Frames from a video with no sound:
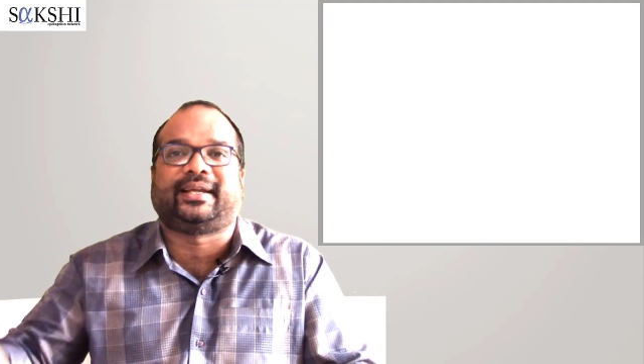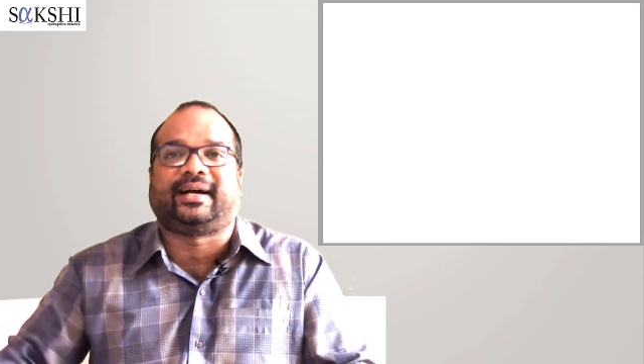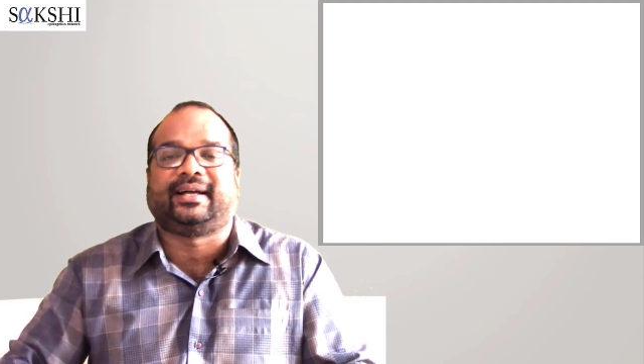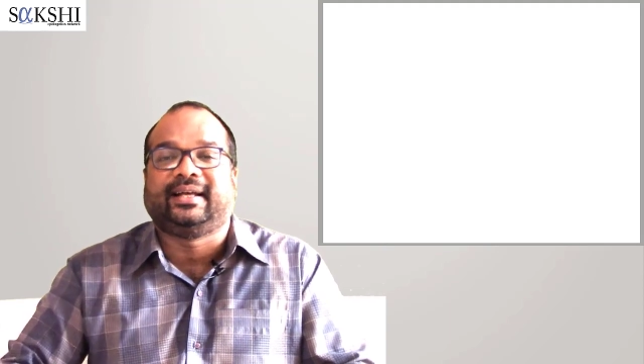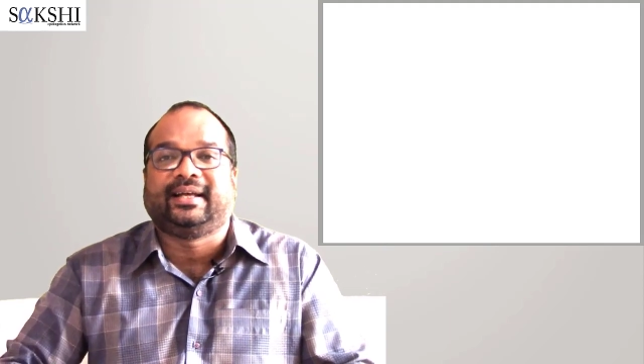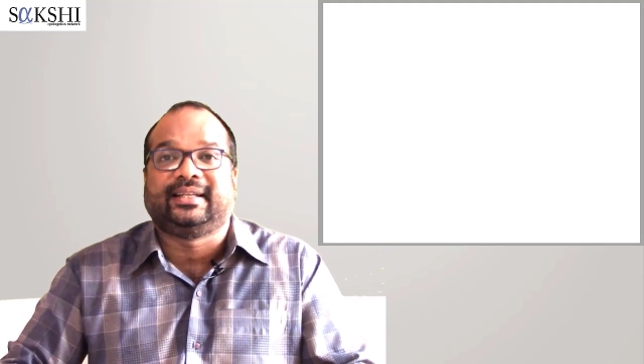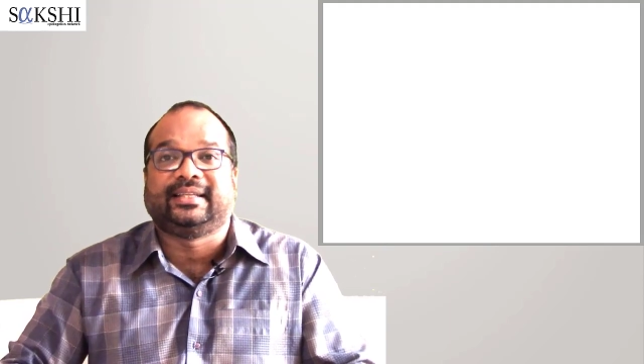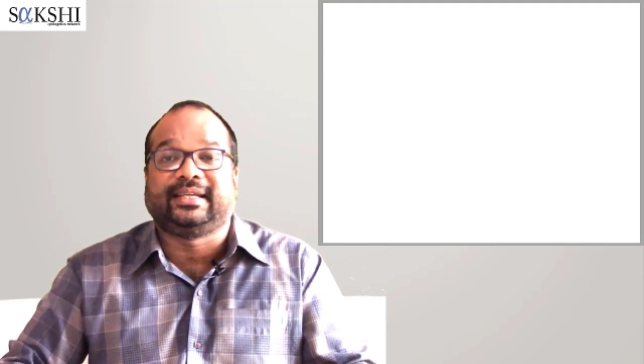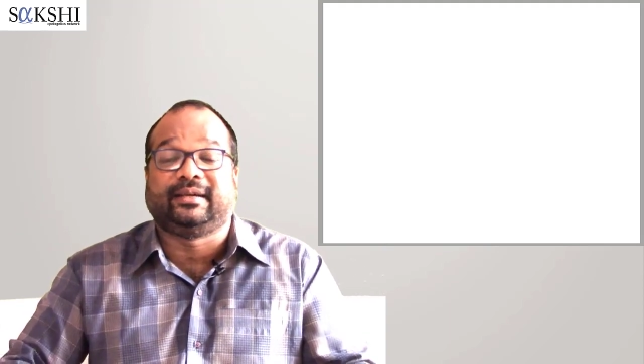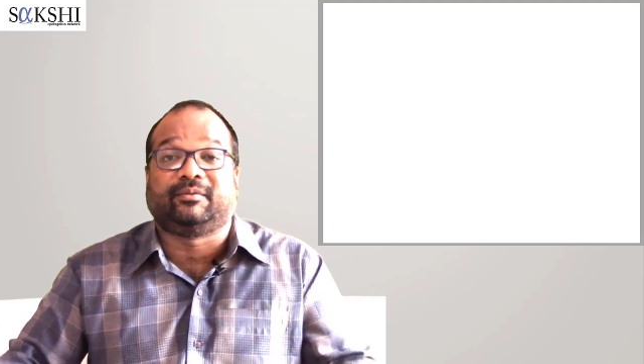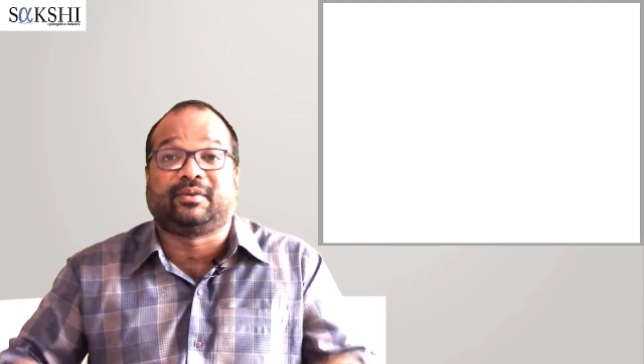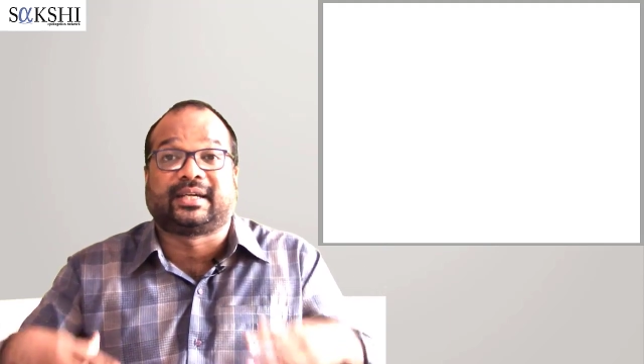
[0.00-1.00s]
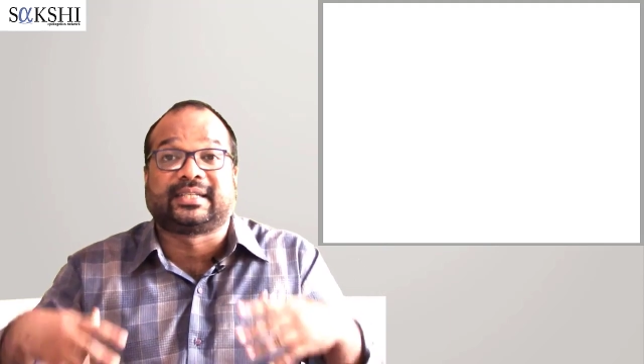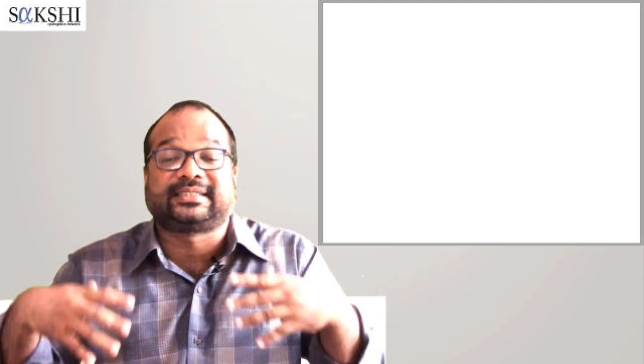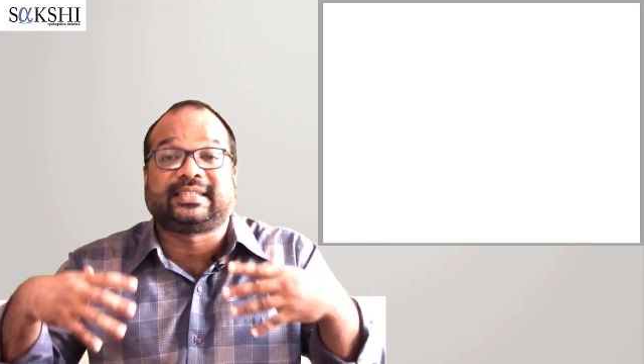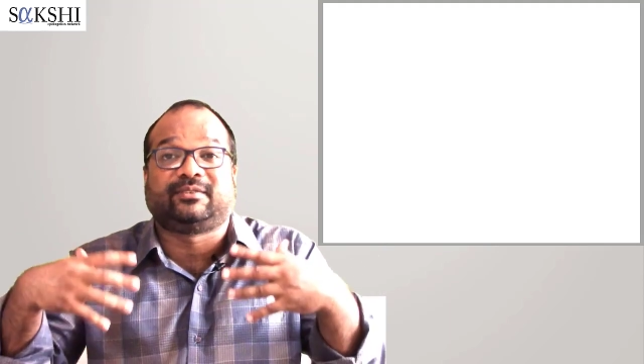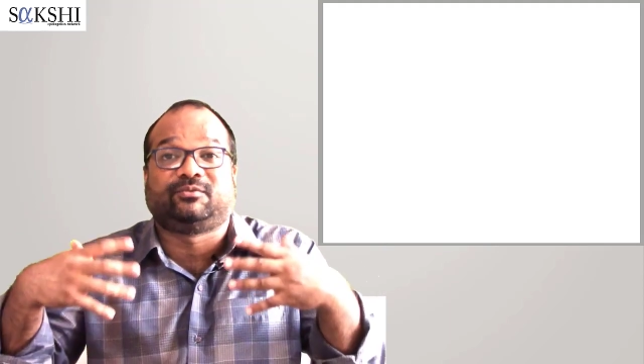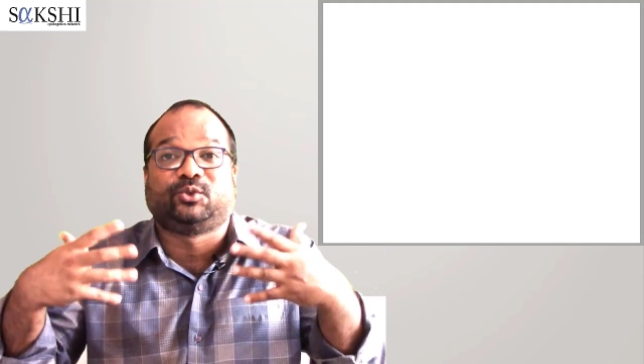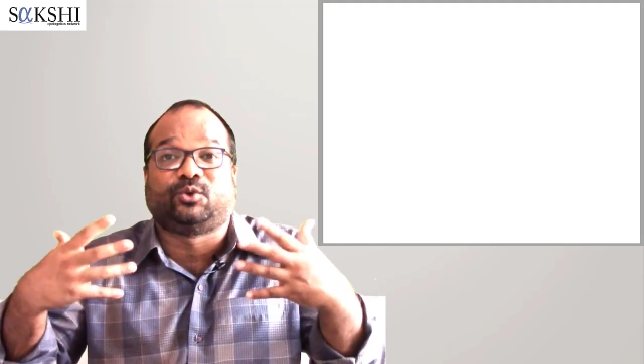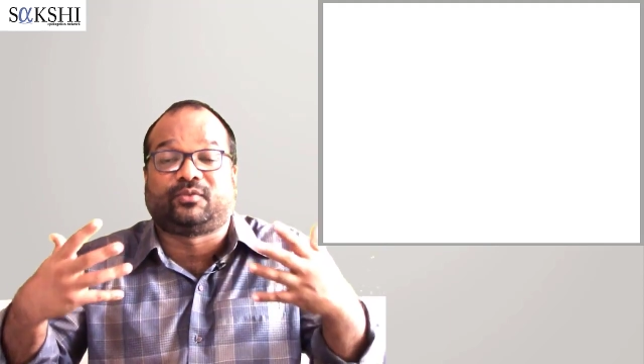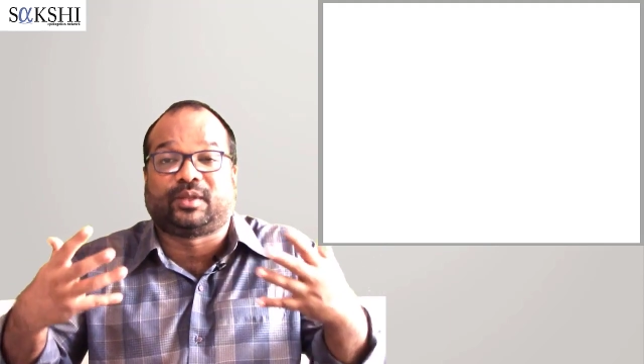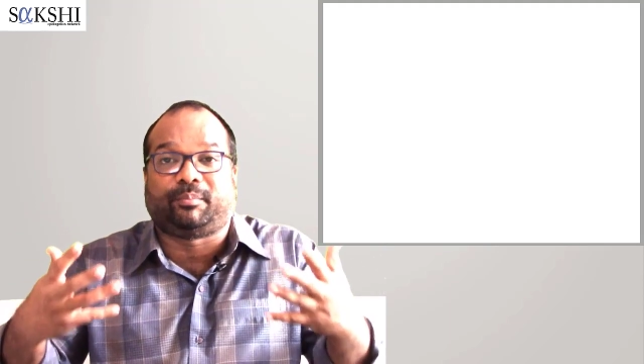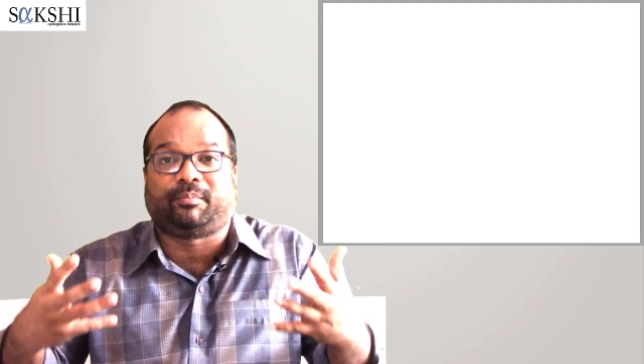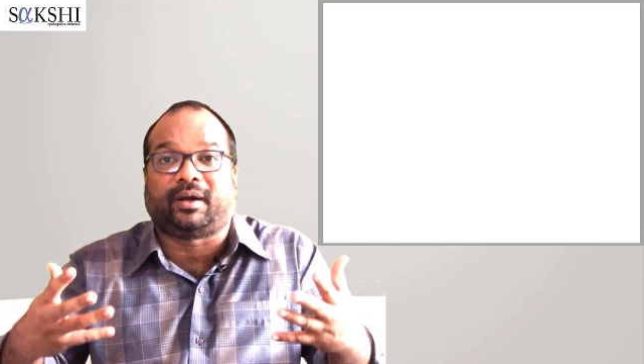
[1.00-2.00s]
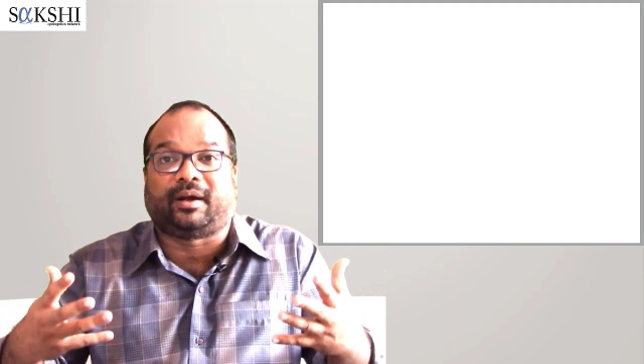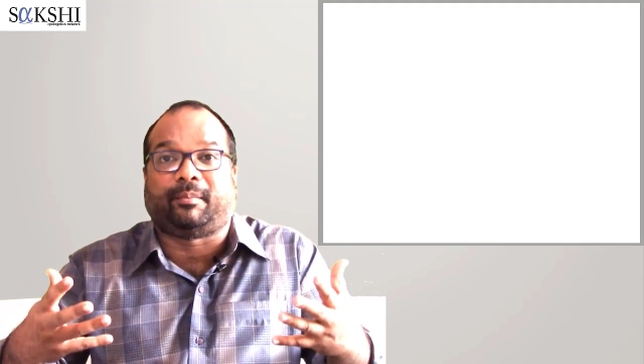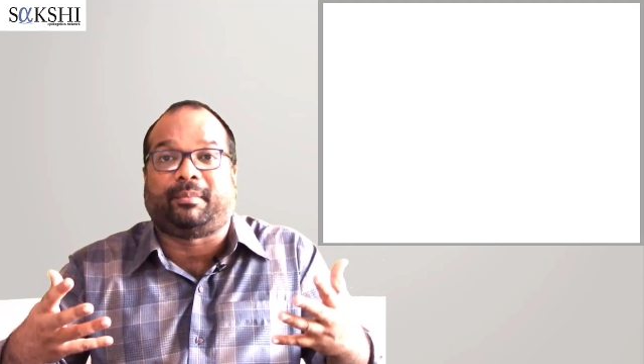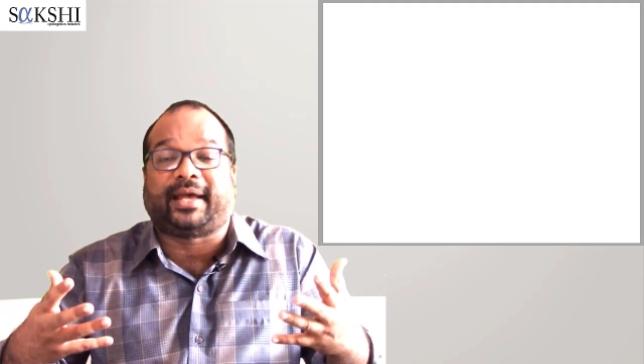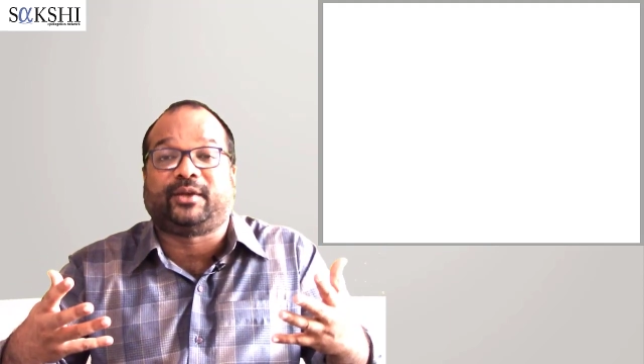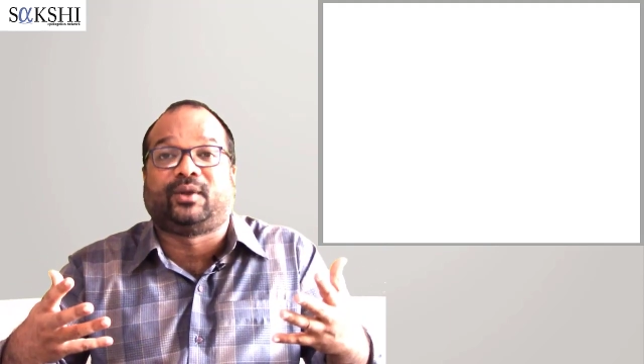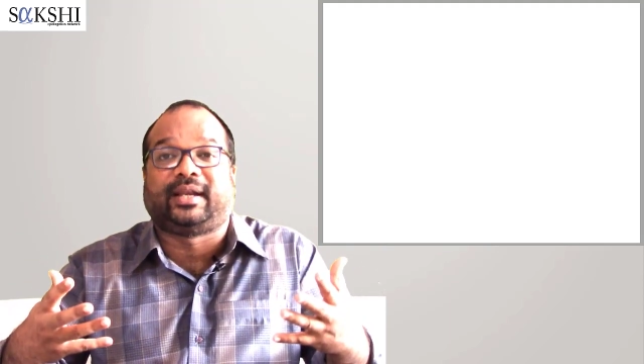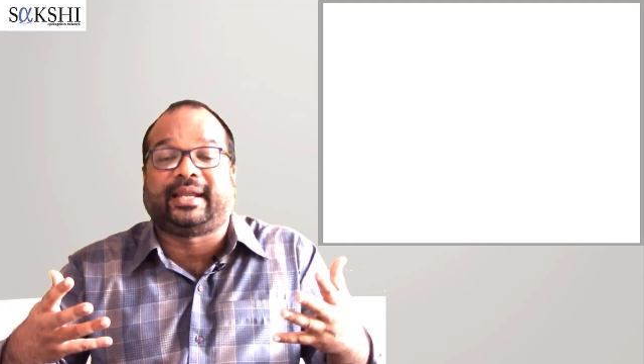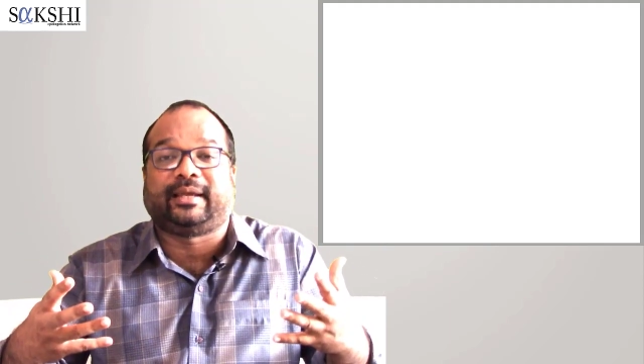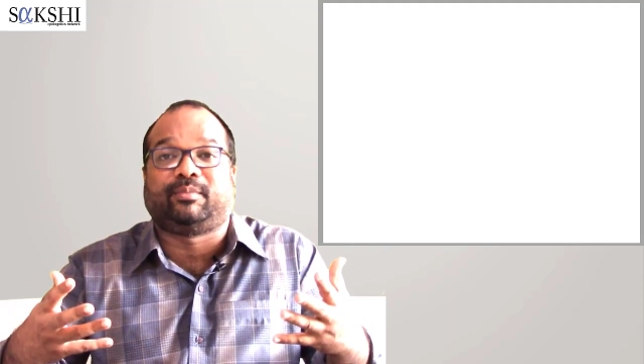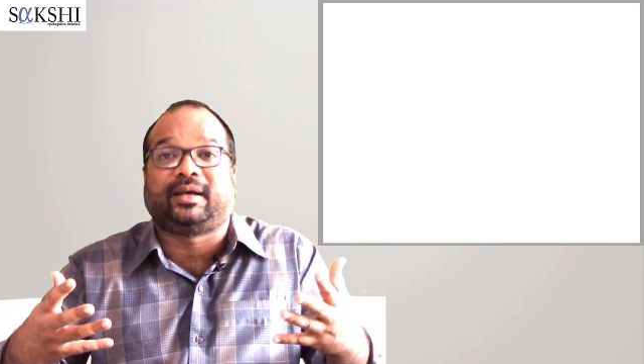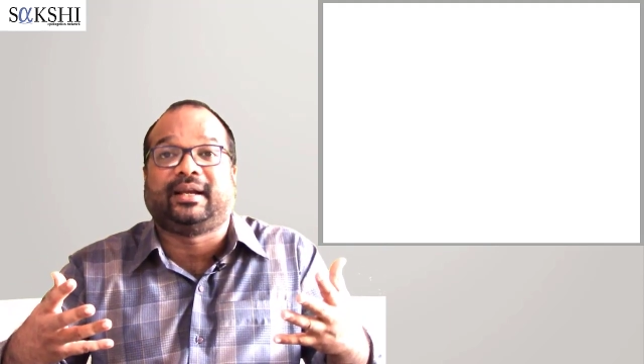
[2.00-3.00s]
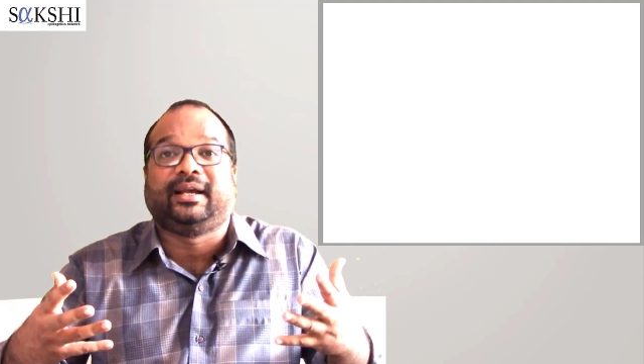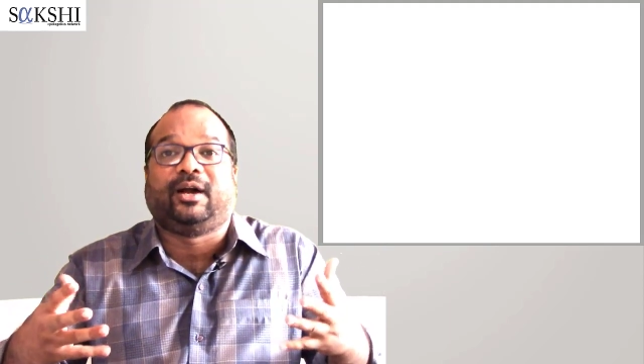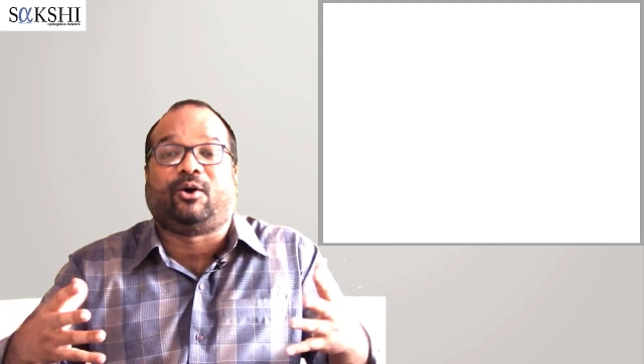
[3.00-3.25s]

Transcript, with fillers: uh, the Christian view of the uh, manual labor